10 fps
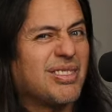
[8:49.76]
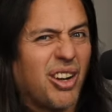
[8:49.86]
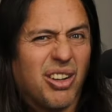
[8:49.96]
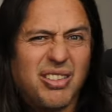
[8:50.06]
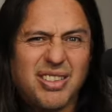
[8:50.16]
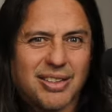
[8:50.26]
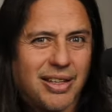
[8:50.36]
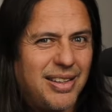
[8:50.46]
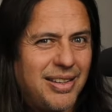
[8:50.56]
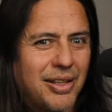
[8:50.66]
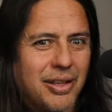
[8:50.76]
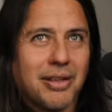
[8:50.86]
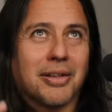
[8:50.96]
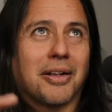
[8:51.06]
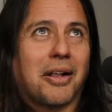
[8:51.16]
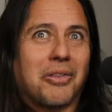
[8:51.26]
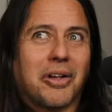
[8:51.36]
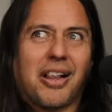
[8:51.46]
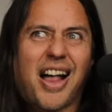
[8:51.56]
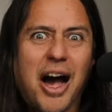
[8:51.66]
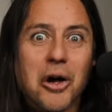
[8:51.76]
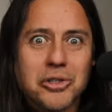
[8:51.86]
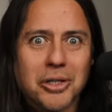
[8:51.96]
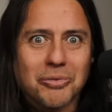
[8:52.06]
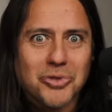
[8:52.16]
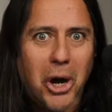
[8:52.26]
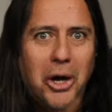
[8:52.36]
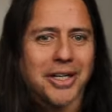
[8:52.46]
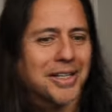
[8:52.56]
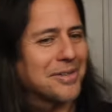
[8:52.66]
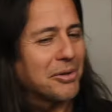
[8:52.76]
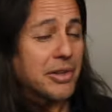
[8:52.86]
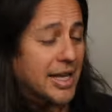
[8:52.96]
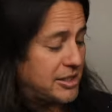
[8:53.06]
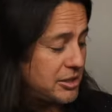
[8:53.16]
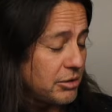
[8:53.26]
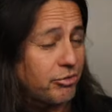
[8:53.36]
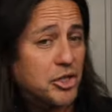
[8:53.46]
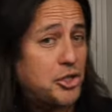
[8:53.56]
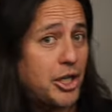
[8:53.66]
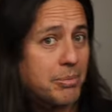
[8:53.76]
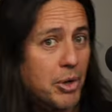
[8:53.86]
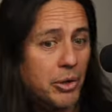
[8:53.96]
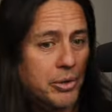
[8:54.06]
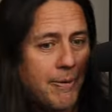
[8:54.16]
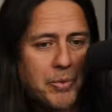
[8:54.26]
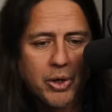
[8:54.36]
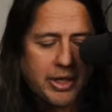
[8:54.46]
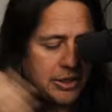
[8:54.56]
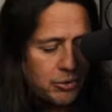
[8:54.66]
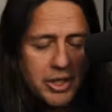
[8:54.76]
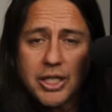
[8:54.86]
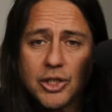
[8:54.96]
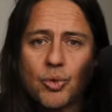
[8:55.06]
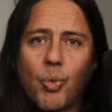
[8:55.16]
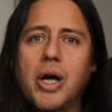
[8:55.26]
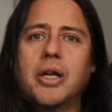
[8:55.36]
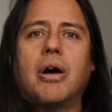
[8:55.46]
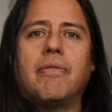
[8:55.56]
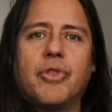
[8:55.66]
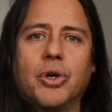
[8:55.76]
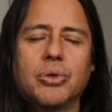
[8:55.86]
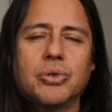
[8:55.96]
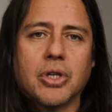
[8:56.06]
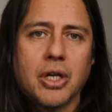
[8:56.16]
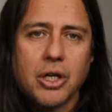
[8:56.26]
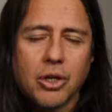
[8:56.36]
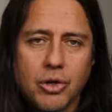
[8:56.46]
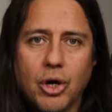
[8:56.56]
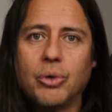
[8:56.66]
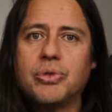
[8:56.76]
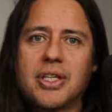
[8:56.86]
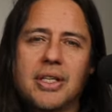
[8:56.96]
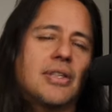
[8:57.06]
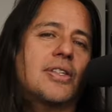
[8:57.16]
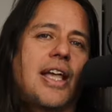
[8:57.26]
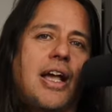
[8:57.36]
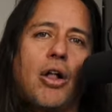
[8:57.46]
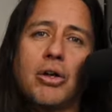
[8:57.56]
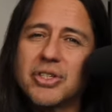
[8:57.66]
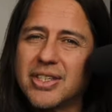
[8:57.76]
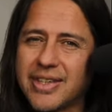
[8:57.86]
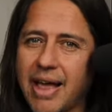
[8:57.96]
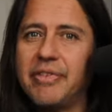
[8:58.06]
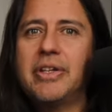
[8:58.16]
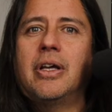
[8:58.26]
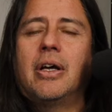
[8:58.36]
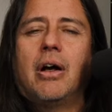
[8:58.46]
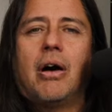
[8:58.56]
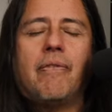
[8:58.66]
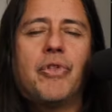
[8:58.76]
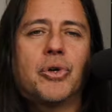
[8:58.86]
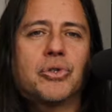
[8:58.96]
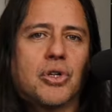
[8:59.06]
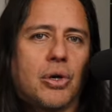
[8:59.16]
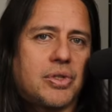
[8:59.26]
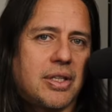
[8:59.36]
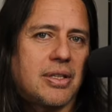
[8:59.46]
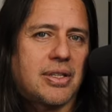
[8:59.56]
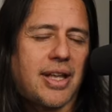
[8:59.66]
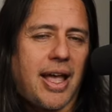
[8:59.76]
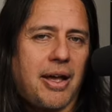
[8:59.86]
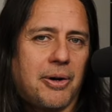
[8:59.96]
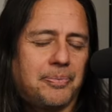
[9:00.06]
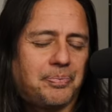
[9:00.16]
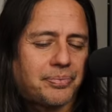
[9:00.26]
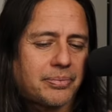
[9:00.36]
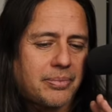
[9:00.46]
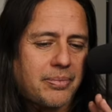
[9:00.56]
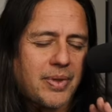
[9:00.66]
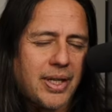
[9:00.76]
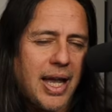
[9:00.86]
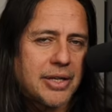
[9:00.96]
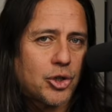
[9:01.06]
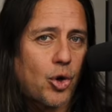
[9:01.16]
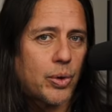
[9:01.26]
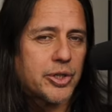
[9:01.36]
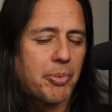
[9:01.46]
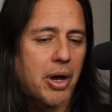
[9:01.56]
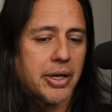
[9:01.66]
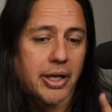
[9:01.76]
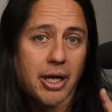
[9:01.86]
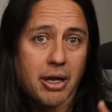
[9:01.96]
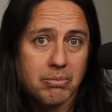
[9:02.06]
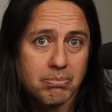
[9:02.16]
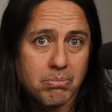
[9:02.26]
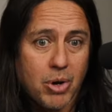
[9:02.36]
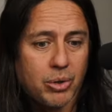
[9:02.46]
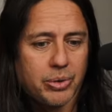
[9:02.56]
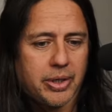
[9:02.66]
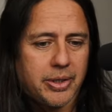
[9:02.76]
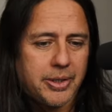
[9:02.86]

all of a sudden the clouds have darkened. That's the Phrygian mode. Okay, so each one of those notes in the scale, all 7 of those notes in the scale, has a corresponding mode.